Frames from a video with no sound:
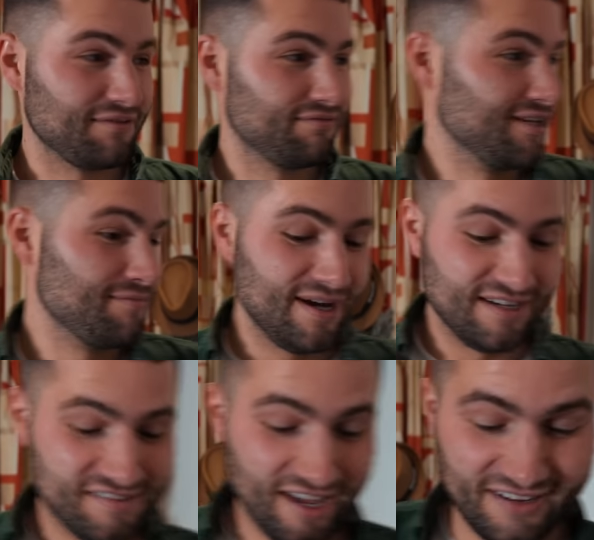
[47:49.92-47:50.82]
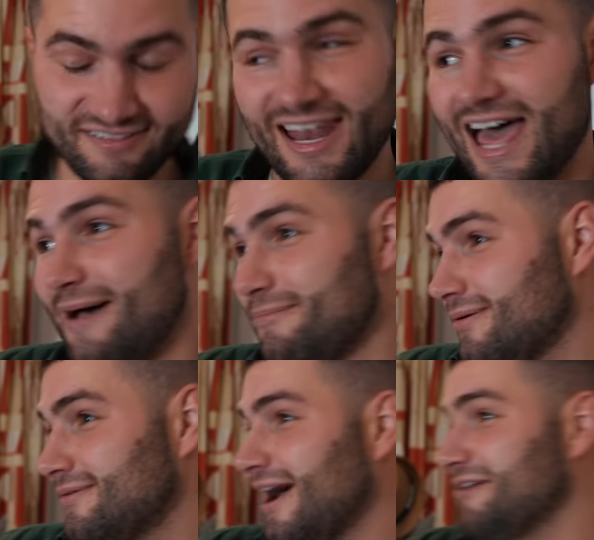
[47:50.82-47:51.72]
Felipe has done his lap.
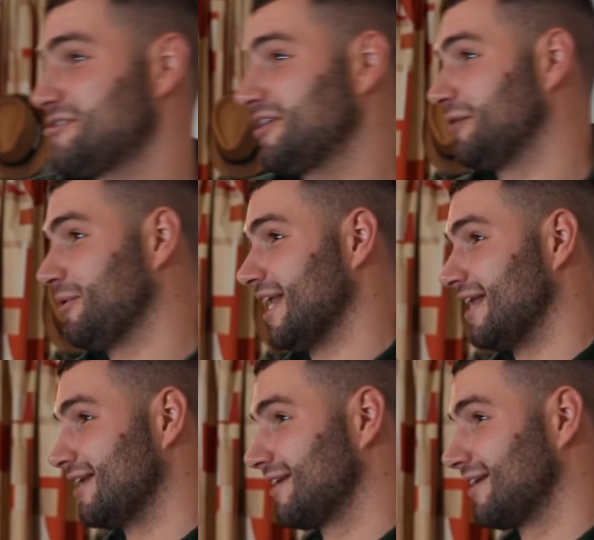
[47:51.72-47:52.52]
How do you think it went?